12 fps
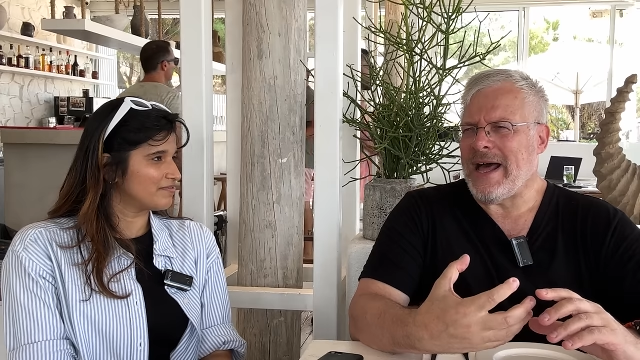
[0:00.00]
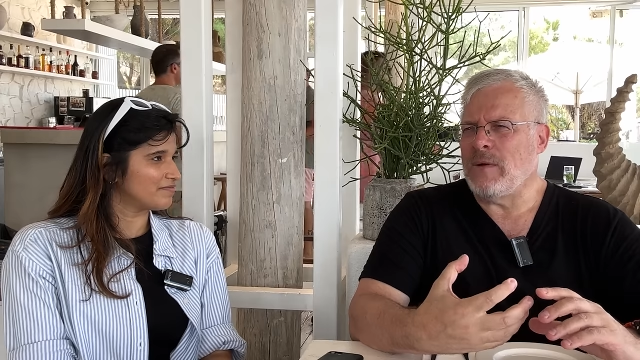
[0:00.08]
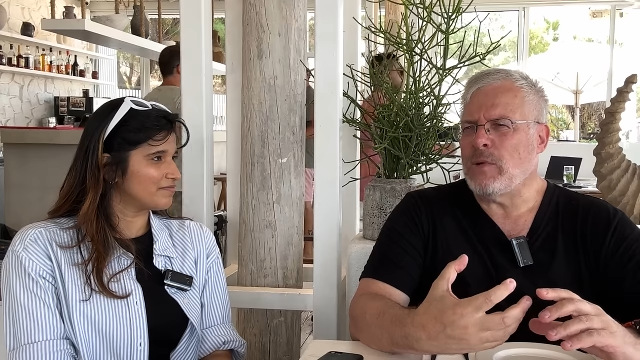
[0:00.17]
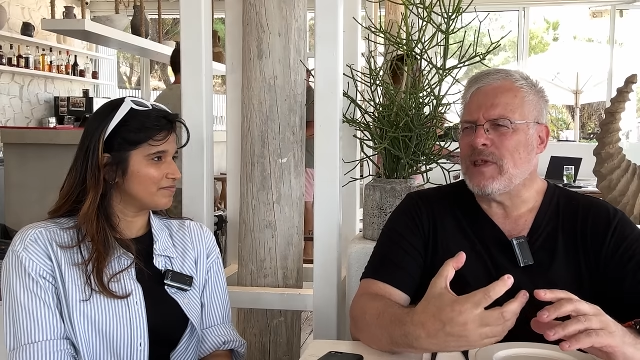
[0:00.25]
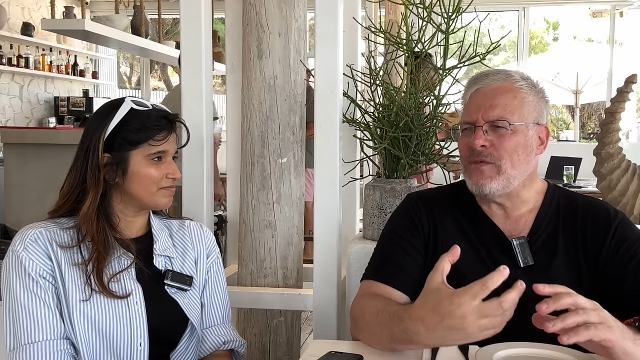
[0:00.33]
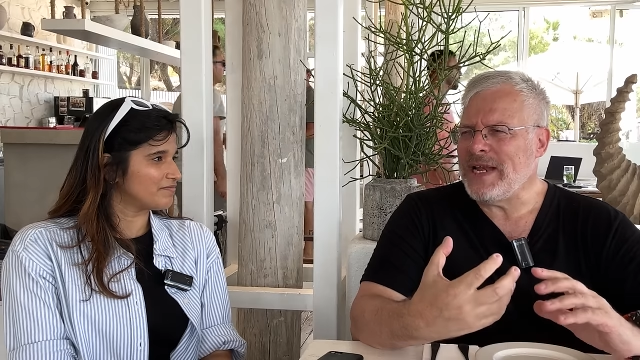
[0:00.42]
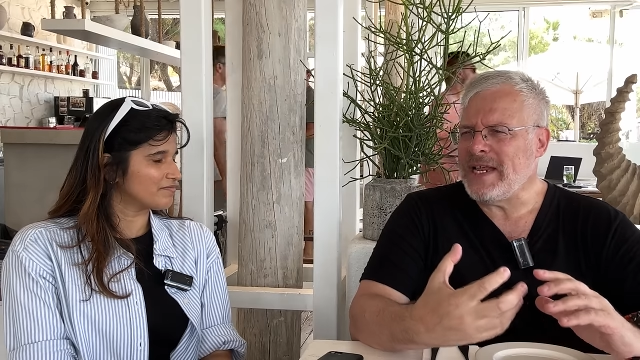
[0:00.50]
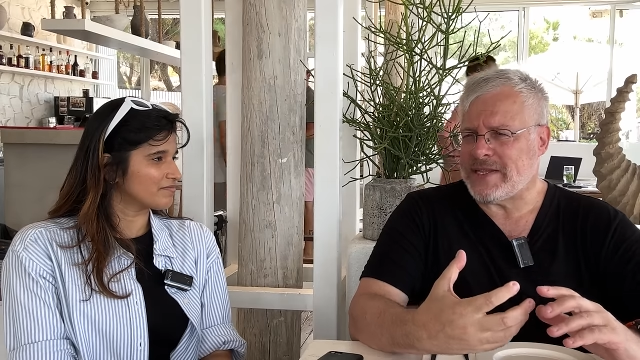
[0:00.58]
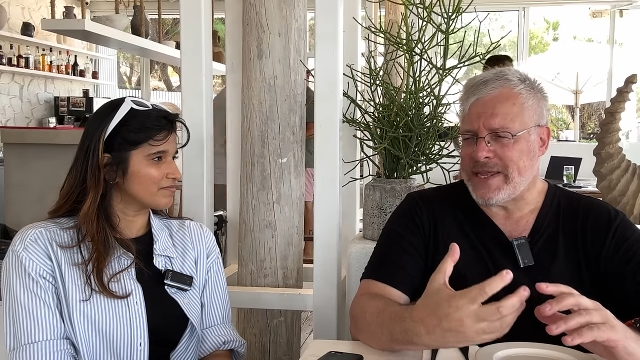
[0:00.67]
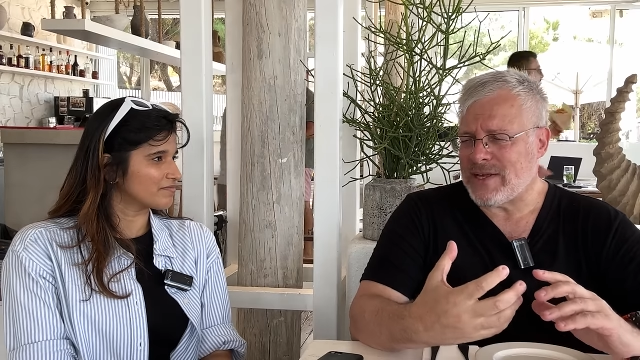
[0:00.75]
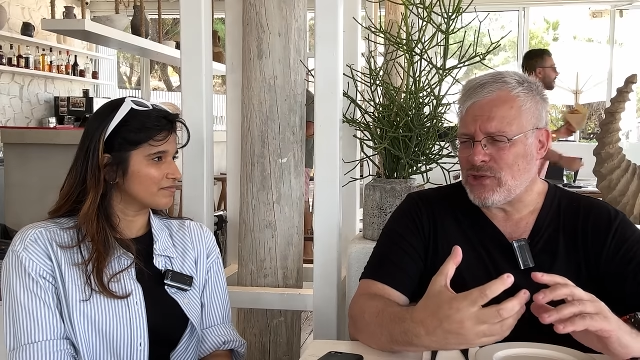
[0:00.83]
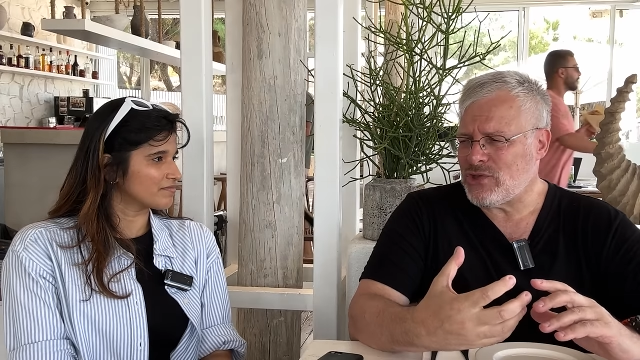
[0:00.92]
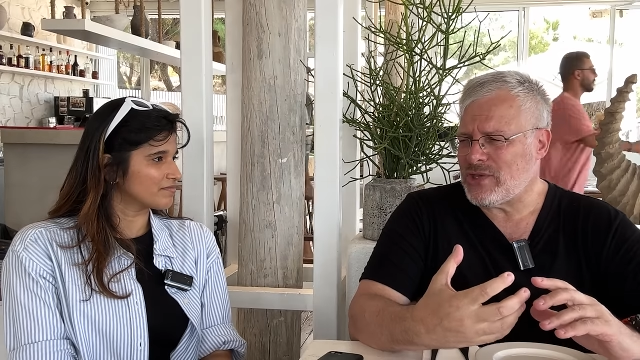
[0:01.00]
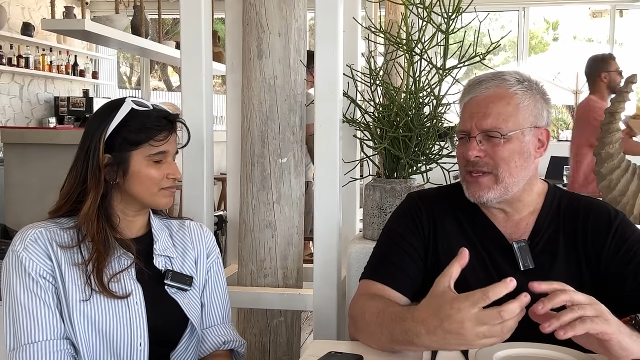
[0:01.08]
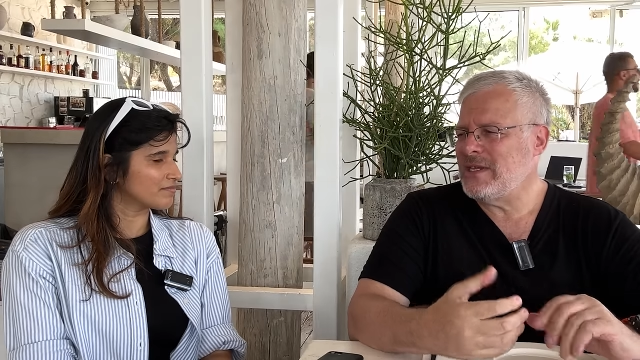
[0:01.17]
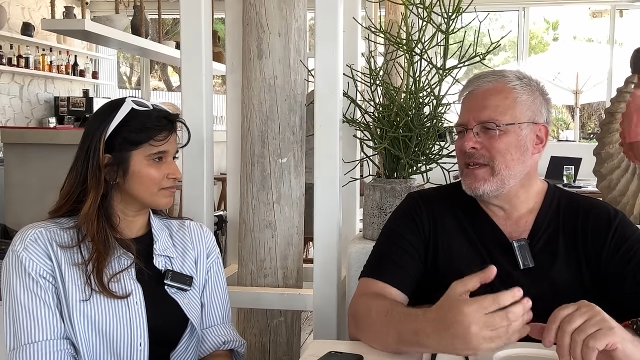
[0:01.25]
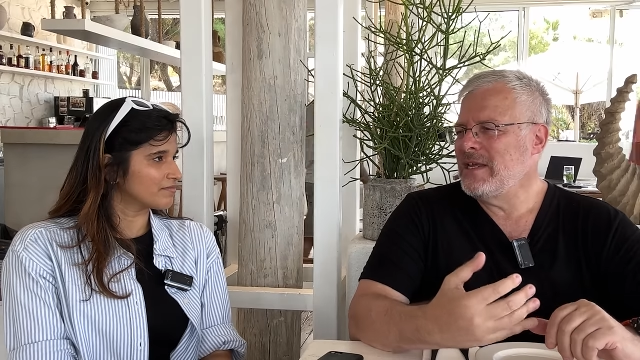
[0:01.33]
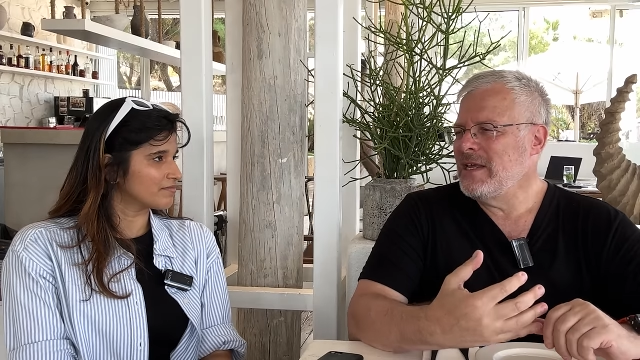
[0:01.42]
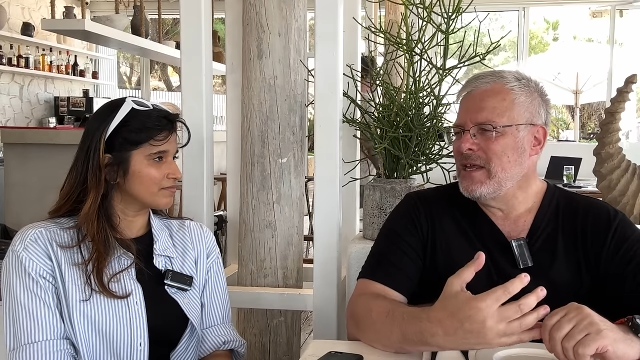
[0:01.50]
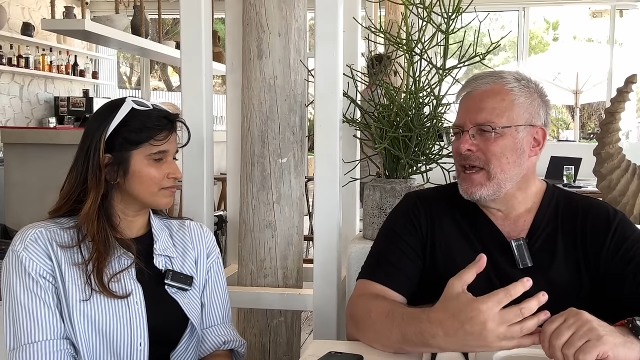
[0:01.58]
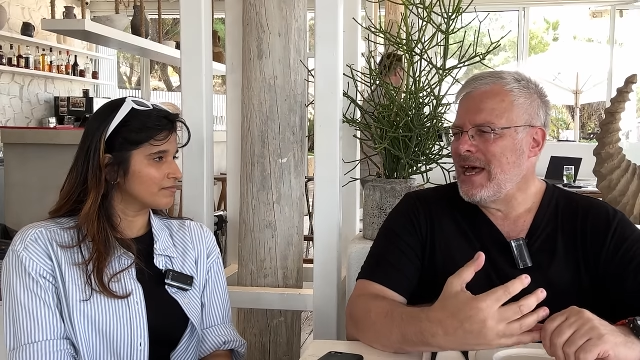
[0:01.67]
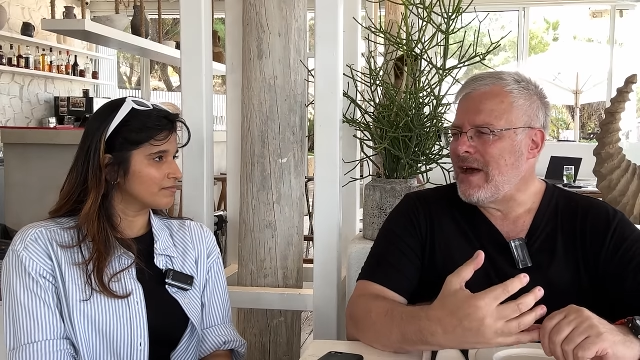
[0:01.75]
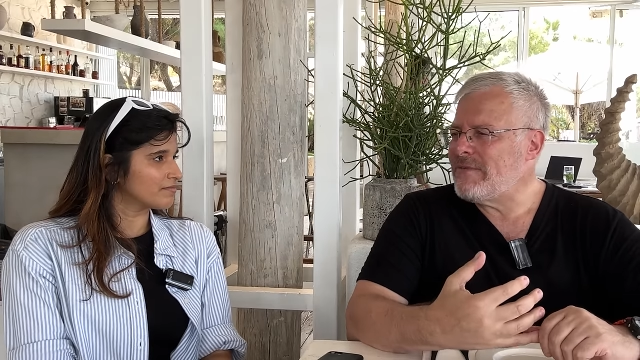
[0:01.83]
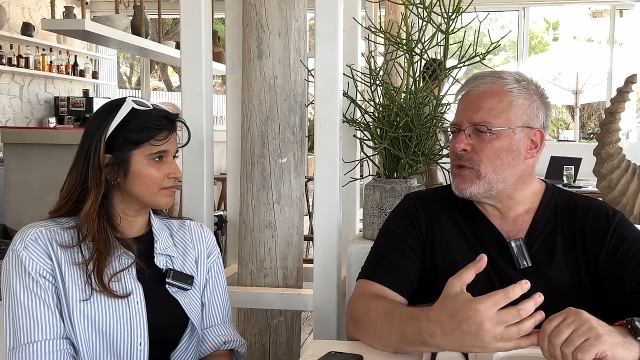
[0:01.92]
Speaker 1: I was really touched
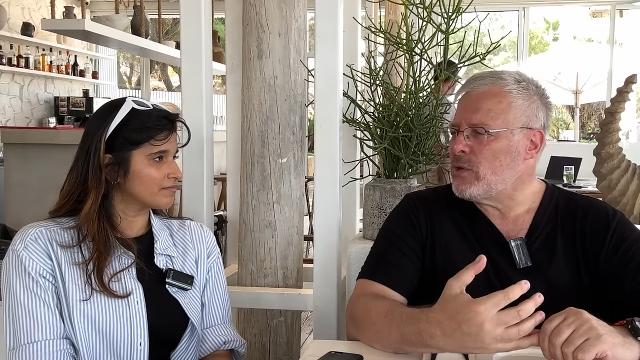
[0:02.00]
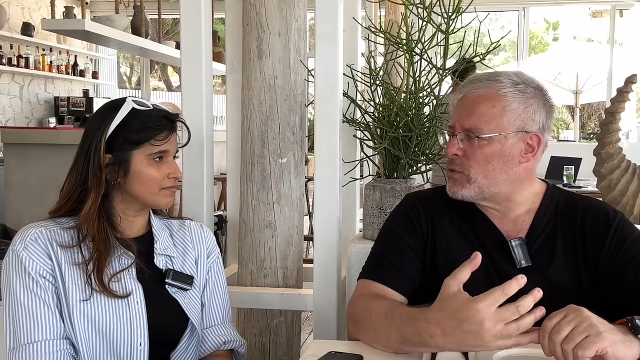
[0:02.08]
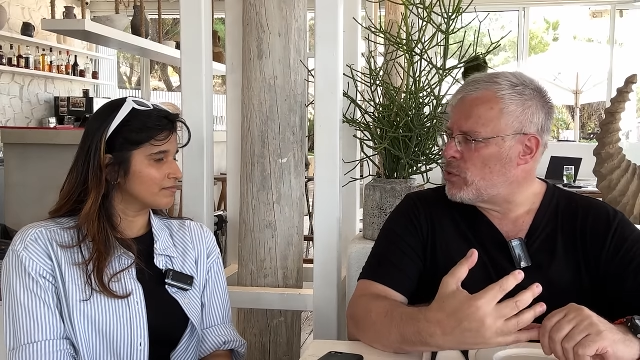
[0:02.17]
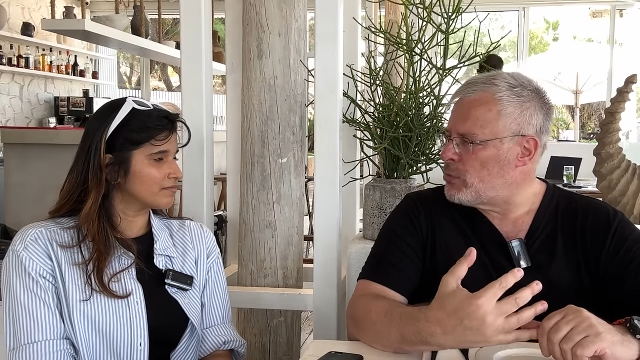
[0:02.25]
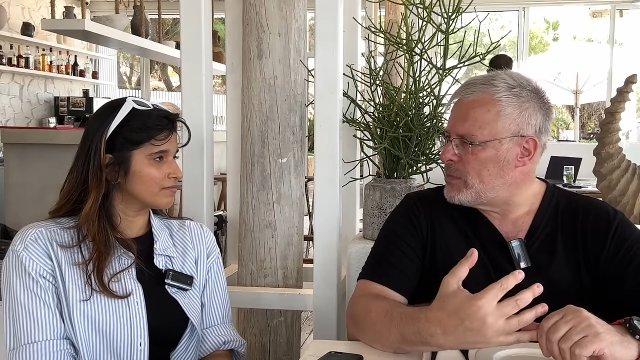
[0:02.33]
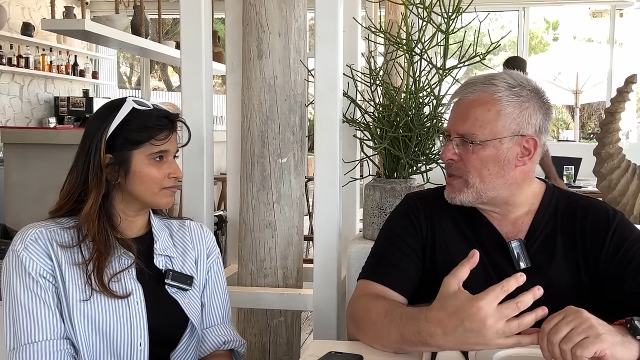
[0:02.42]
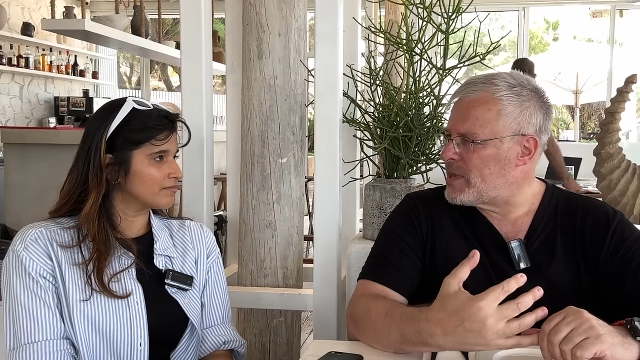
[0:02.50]
after October